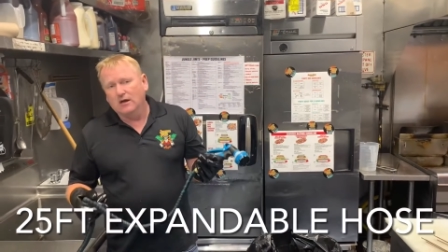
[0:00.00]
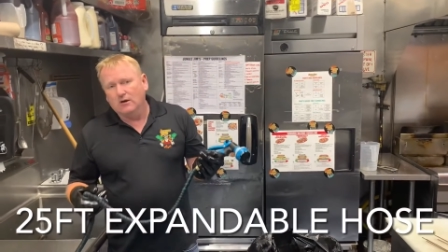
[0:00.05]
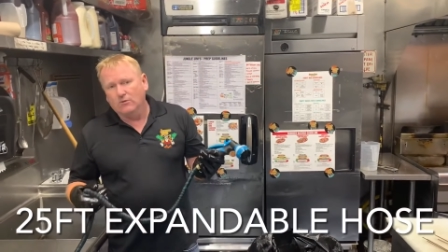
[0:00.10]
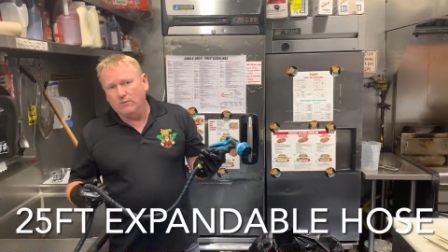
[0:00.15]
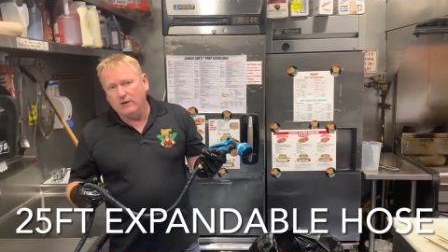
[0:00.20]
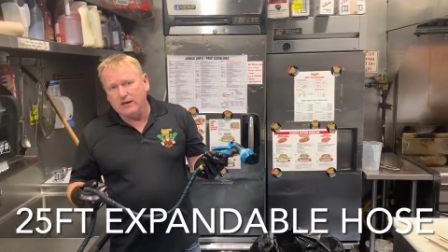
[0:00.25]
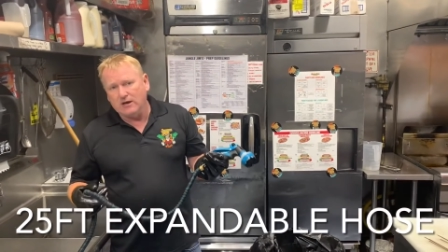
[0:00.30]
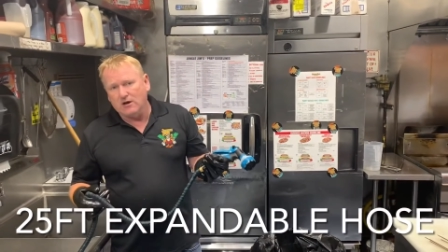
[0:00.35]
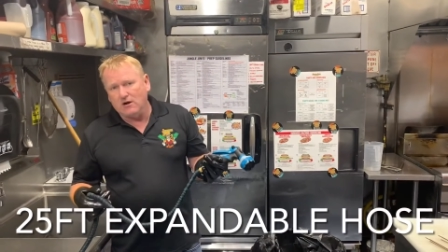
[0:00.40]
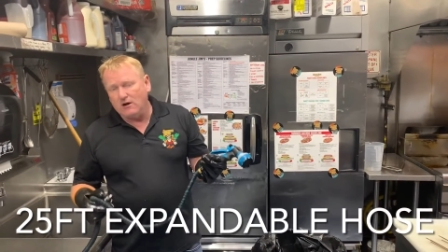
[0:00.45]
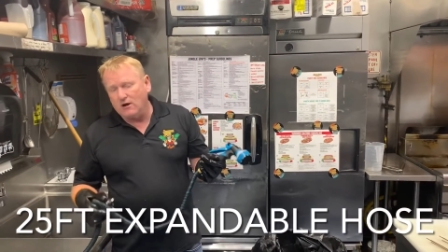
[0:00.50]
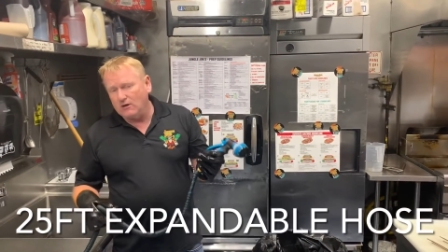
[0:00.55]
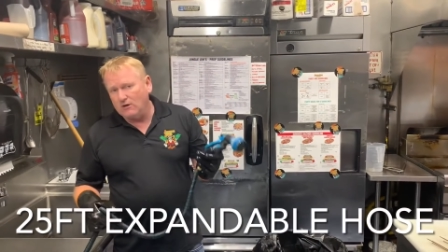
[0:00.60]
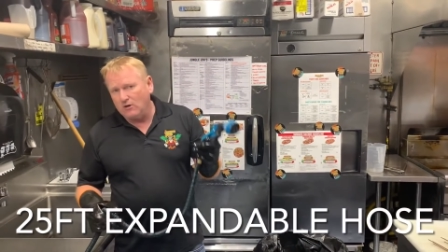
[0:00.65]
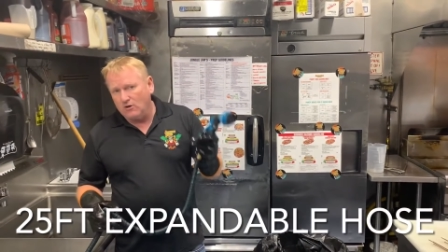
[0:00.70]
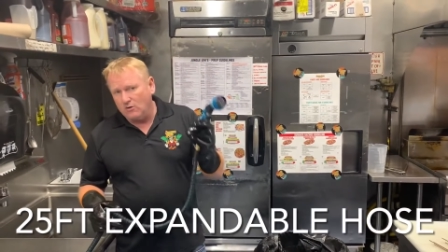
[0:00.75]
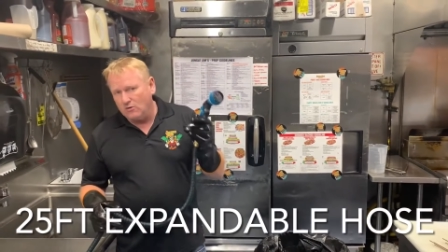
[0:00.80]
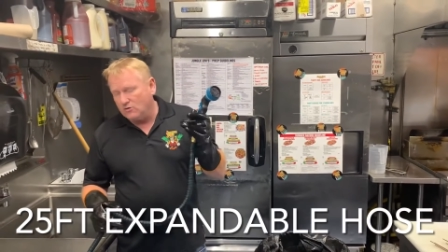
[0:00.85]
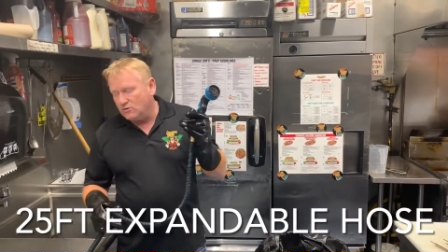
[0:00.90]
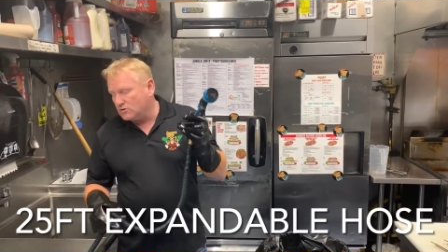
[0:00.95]
recoil
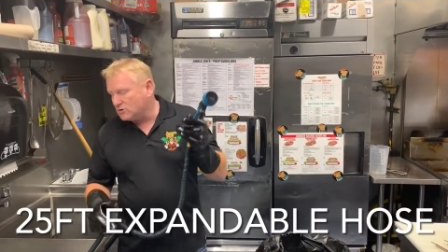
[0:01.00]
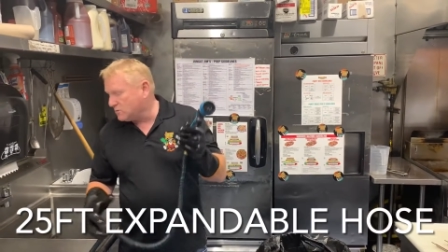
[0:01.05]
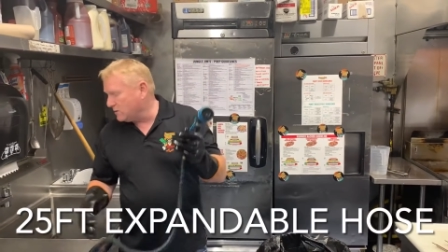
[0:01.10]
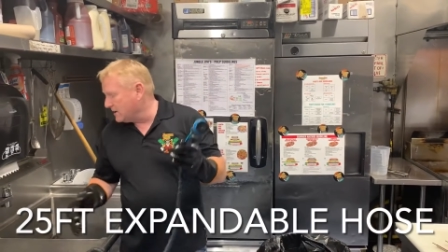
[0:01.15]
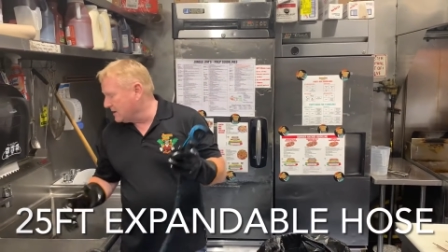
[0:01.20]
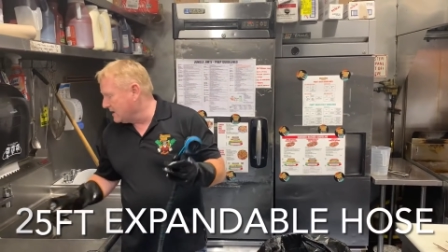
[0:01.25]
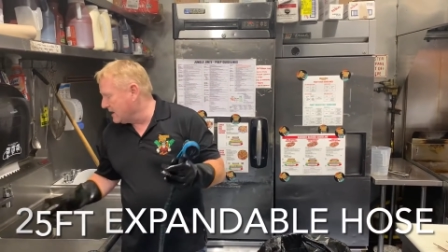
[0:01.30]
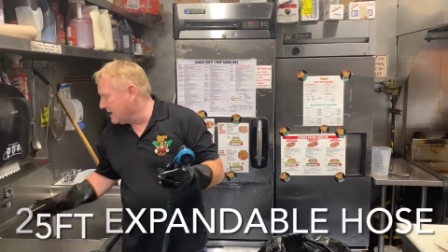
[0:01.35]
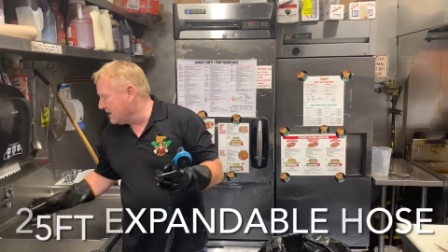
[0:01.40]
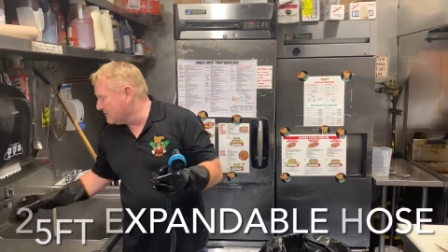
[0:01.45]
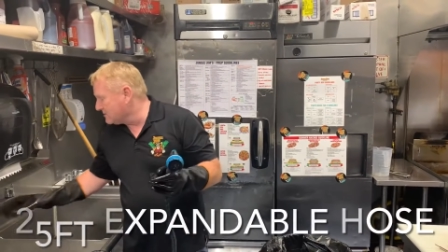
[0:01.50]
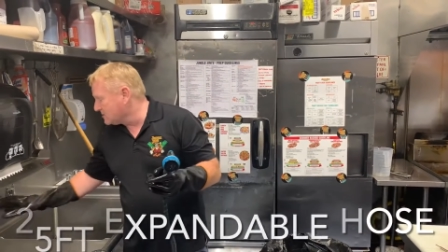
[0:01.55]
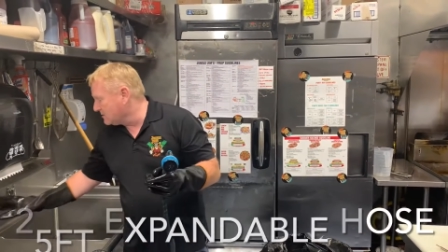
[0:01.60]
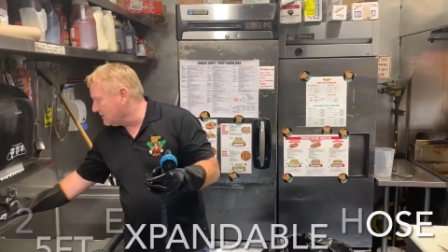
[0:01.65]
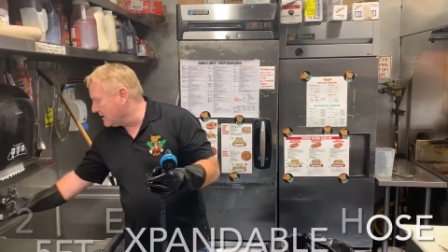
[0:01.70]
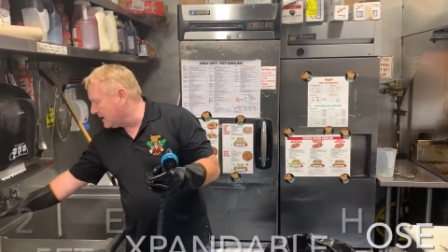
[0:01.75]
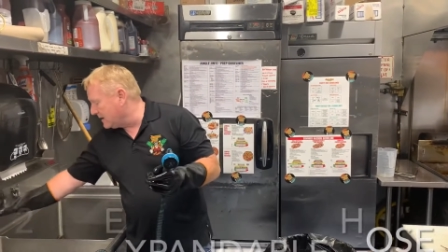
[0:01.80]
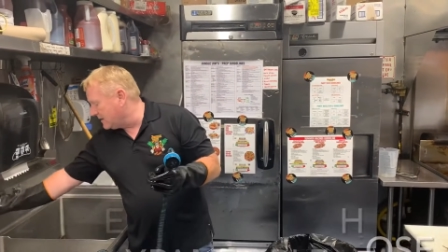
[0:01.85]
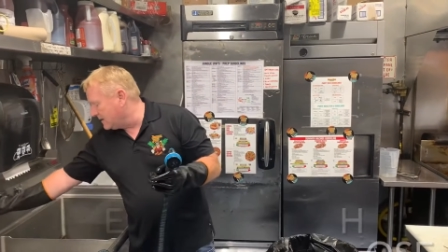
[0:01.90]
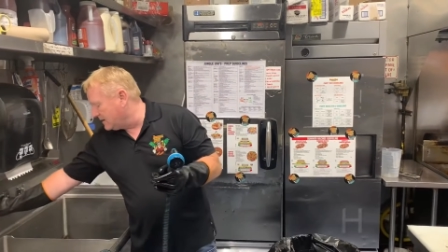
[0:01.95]
hose with a nozzle
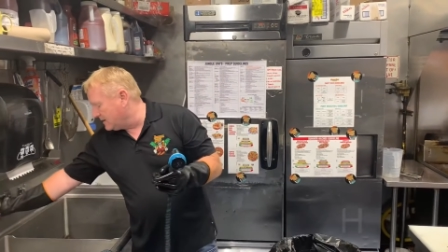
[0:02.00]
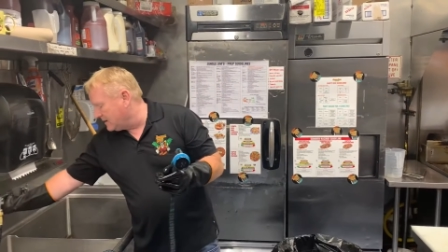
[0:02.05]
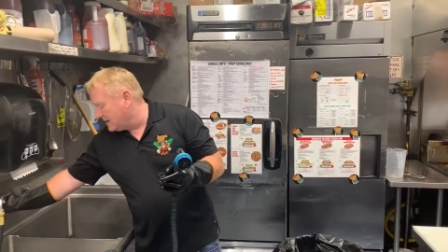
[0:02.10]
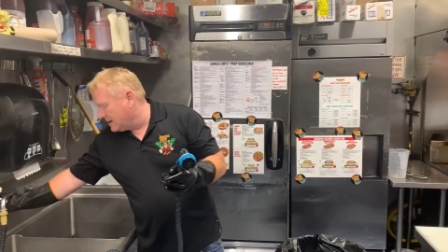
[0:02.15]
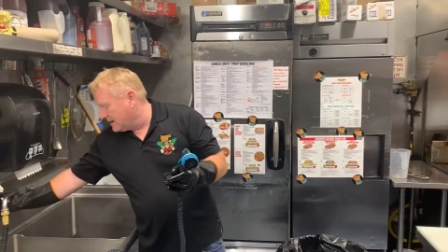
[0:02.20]
on it